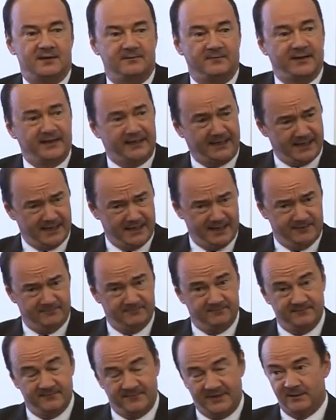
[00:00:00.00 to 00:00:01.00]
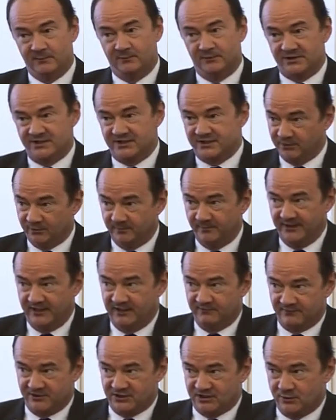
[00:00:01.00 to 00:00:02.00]
time I came, it was still
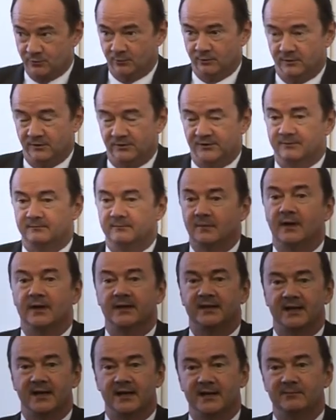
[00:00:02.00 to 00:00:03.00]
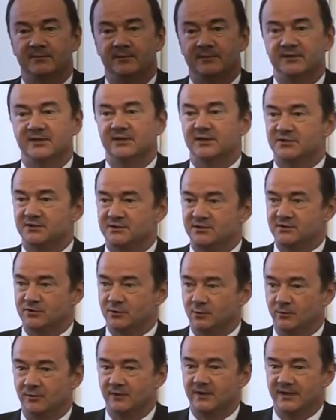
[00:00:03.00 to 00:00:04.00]
being restored. I came and did a
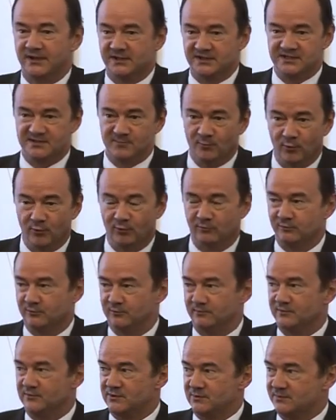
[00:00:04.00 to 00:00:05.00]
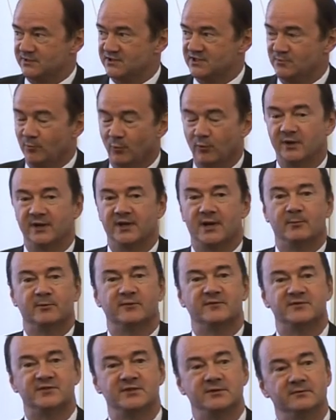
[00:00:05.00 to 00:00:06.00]
talk in a smaller room to a smaller
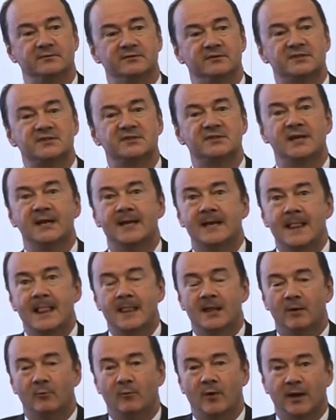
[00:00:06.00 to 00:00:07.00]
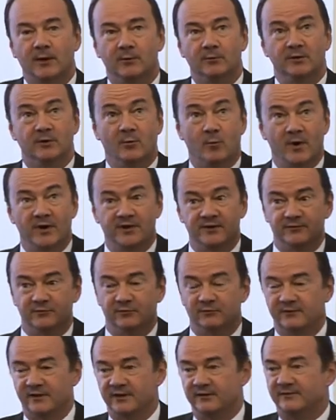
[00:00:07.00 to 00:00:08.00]
number of students while all the
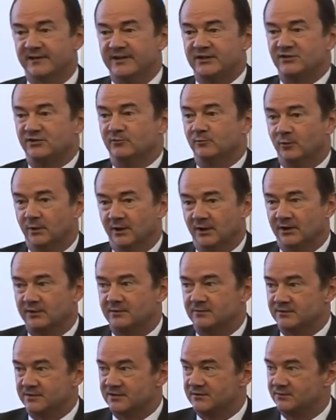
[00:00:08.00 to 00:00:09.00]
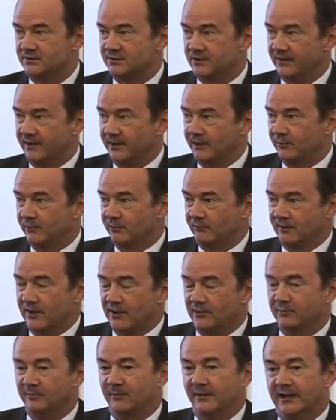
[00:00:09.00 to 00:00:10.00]
wonderful renovation work was, was going on
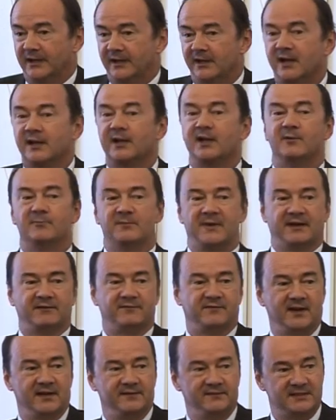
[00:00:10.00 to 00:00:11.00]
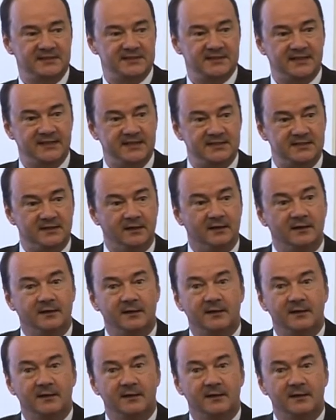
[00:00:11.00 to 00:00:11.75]
around me. And I come back five years later